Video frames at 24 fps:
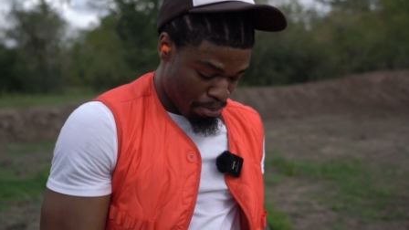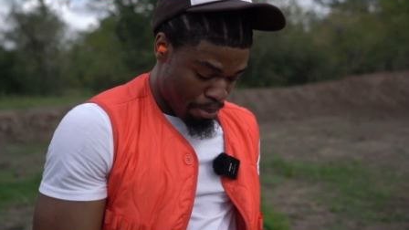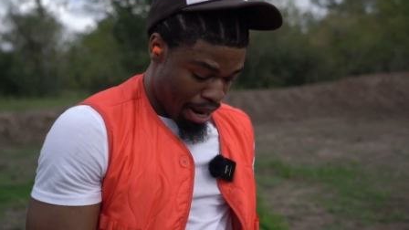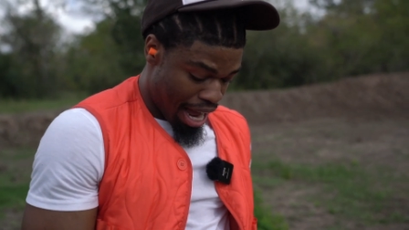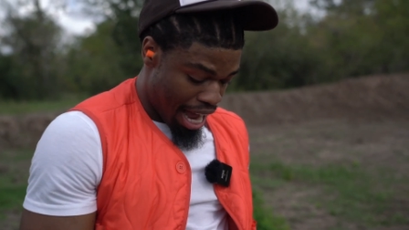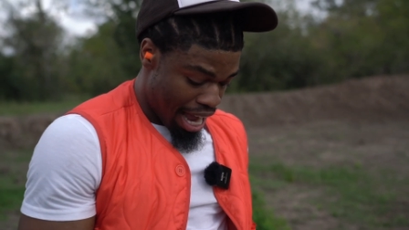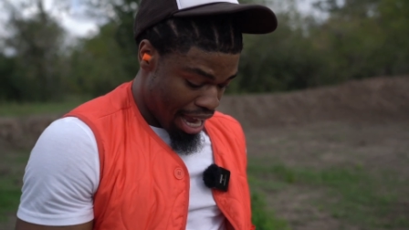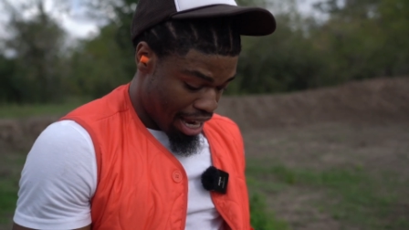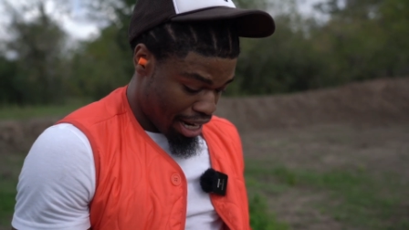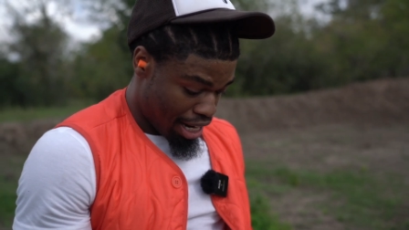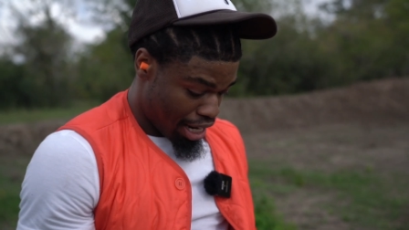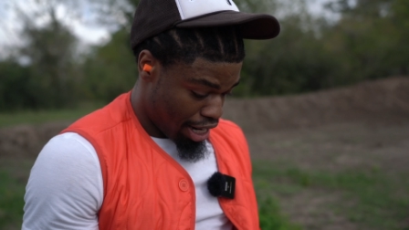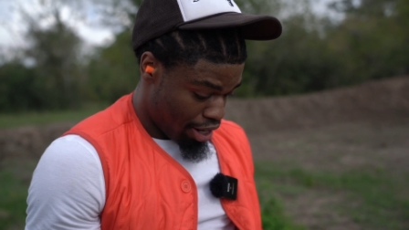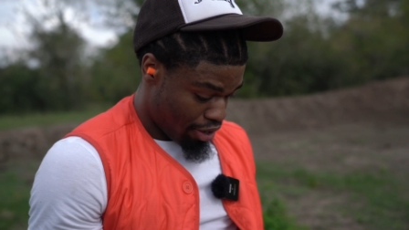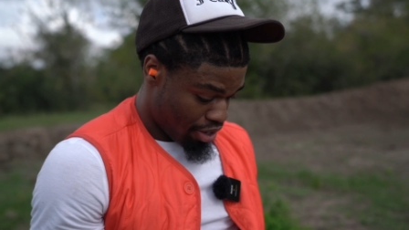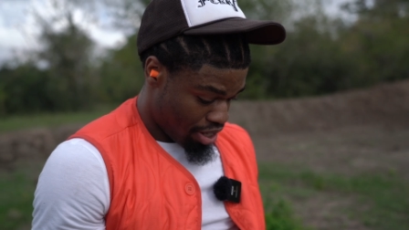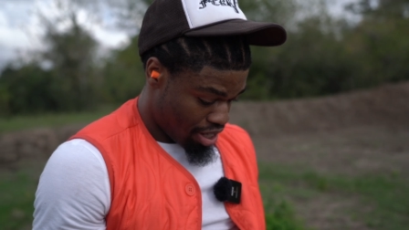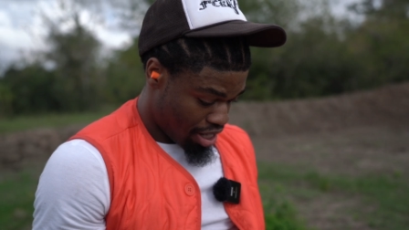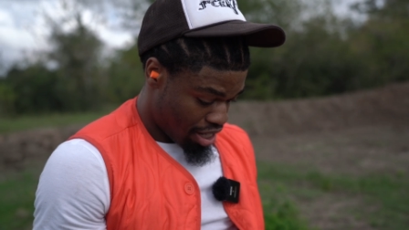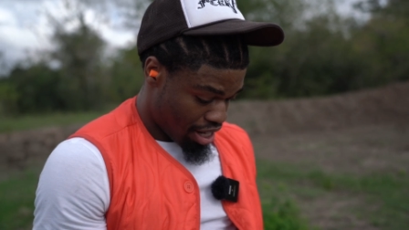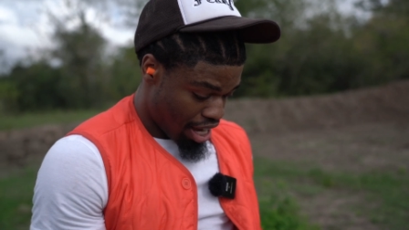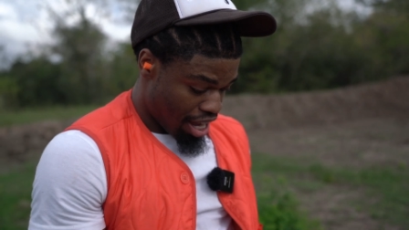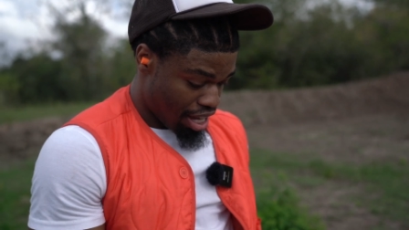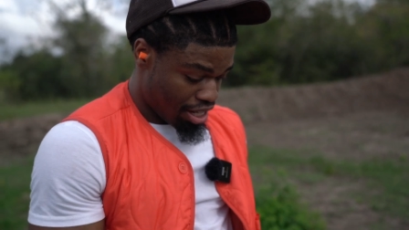binary.
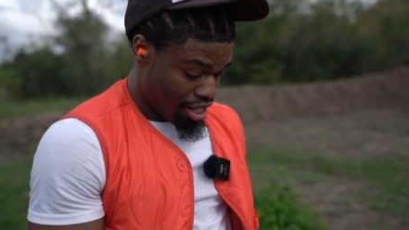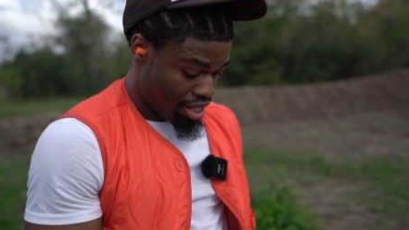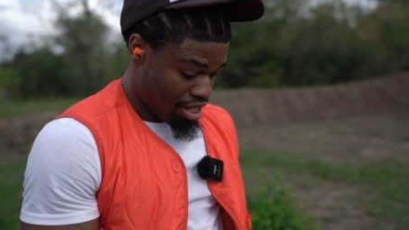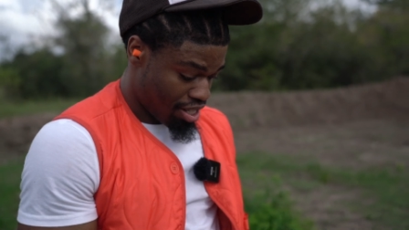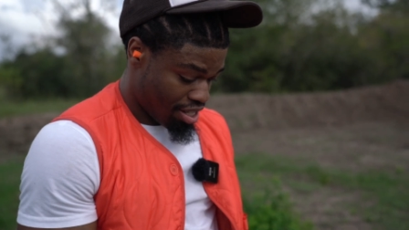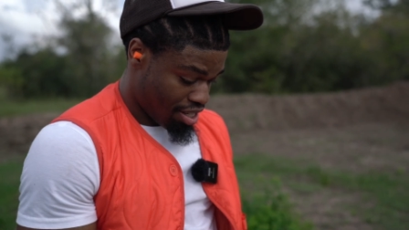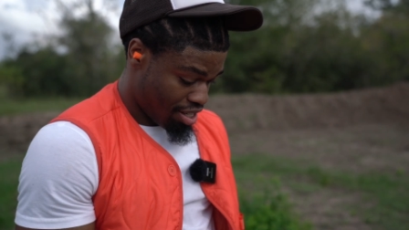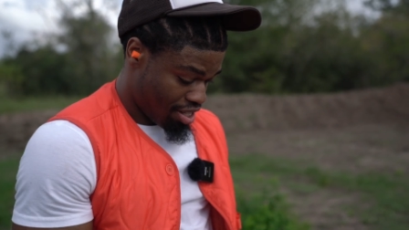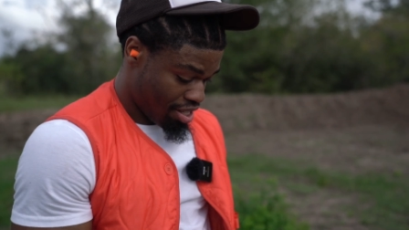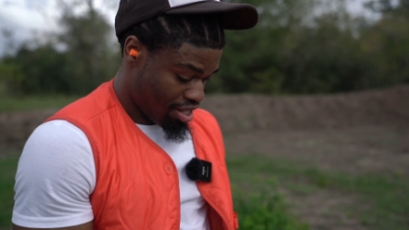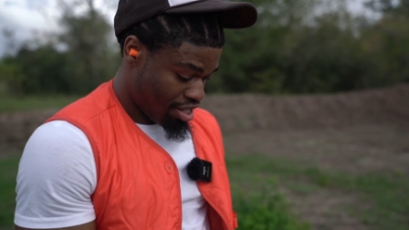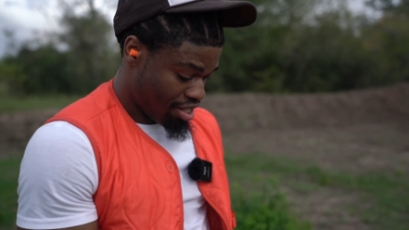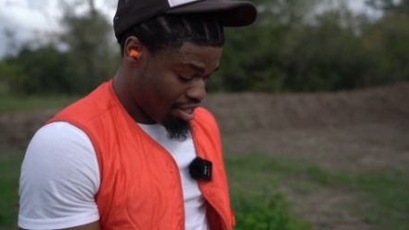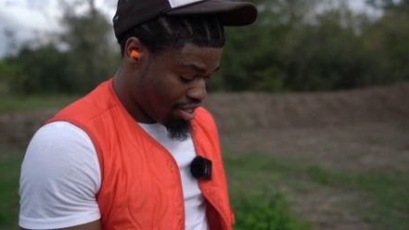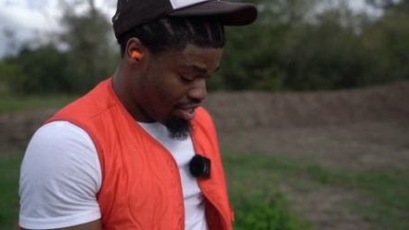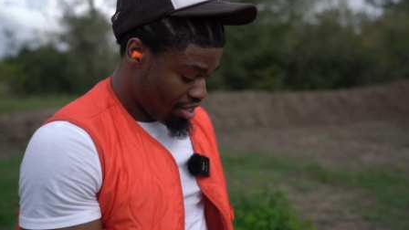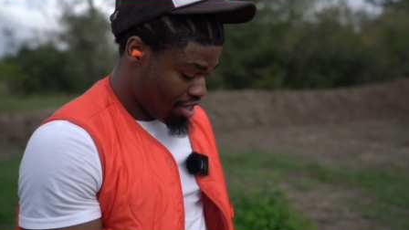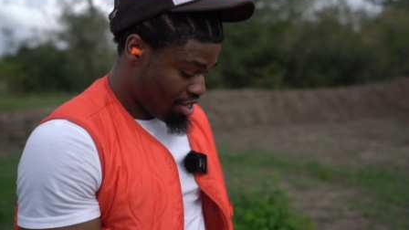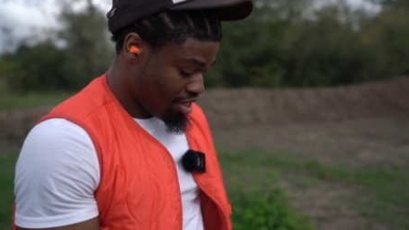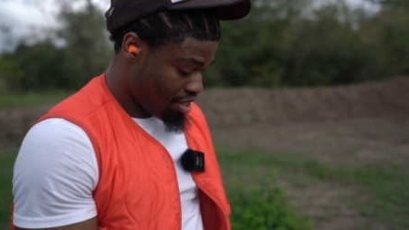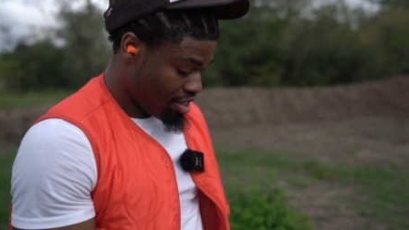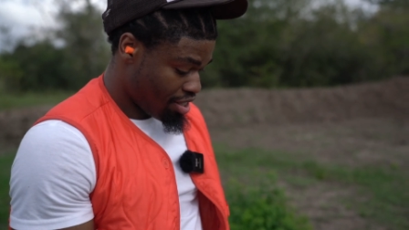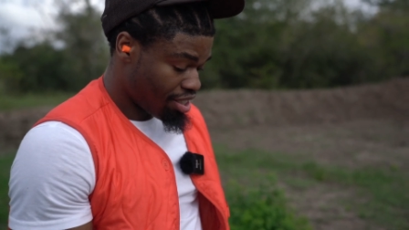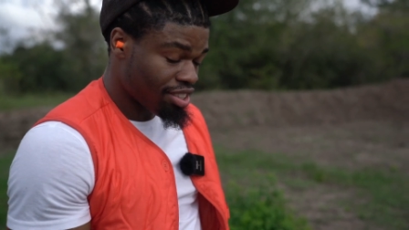That's
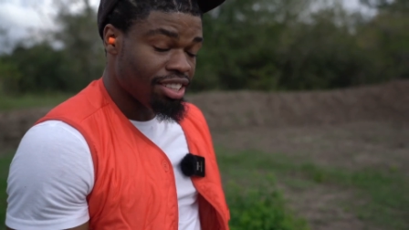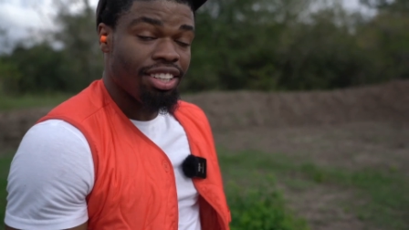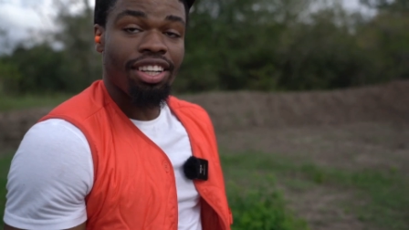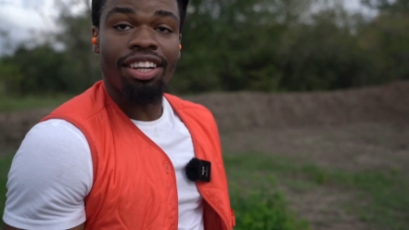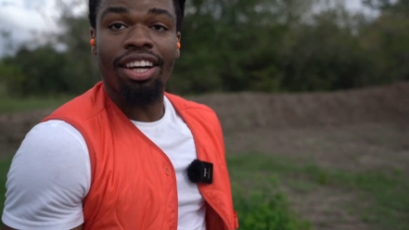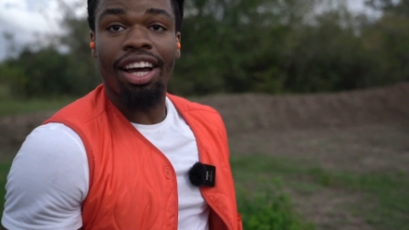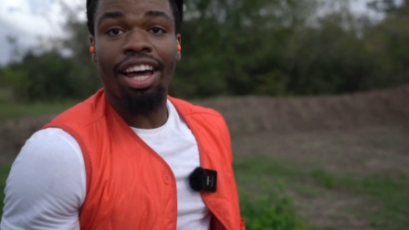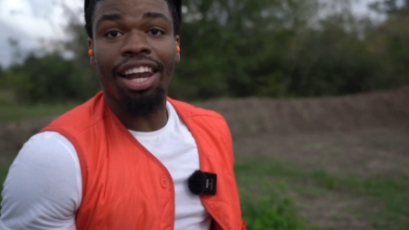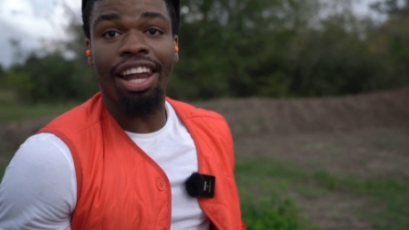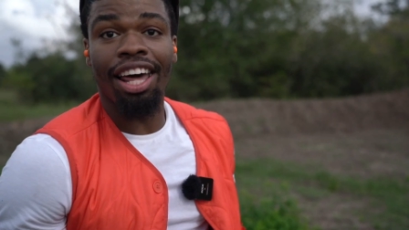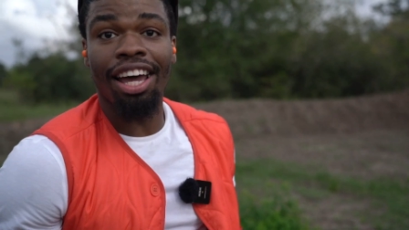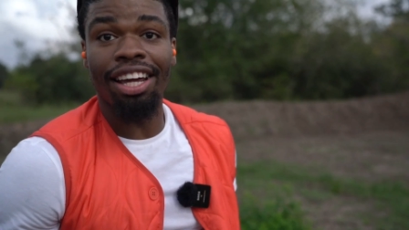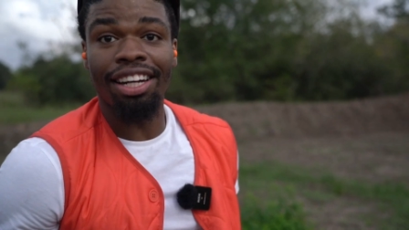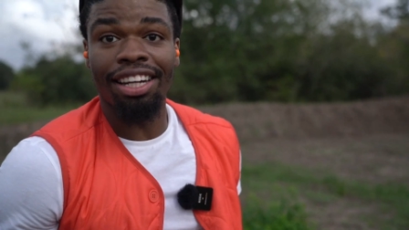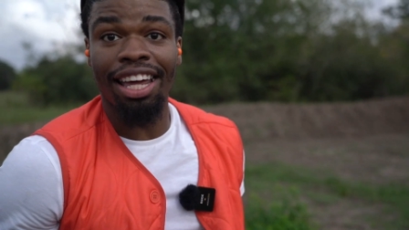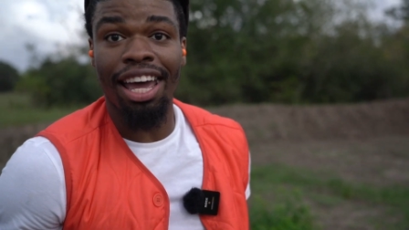I like